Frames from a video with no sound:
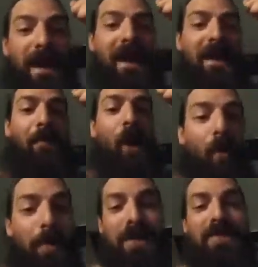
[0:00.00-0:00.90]
And I'm
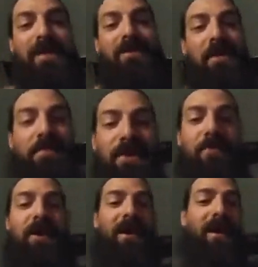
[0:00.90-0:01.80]
hoping I see a thumbs
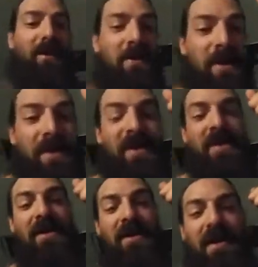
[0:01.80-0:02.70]
up right now.
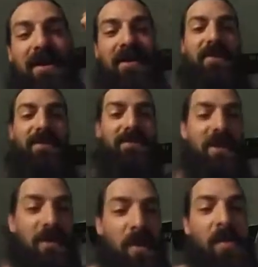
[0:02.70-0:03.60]
Because I'll
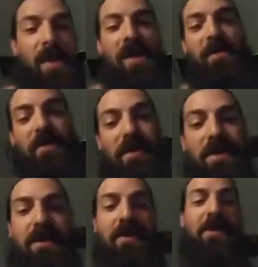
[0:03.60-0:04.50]
tell you what, man.
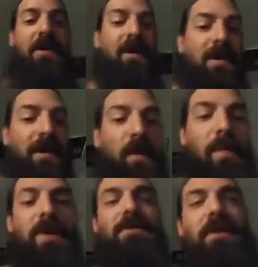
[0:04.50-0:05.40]
We
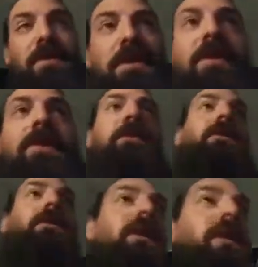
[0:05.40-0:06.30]
miss you.
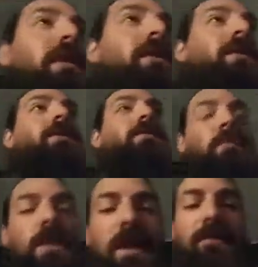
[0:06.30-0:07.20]
And
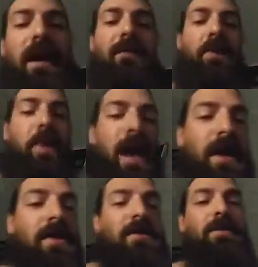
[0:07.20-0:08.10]
we'd love to have you back.
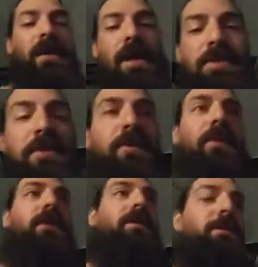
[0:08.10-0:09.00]
Absolutely.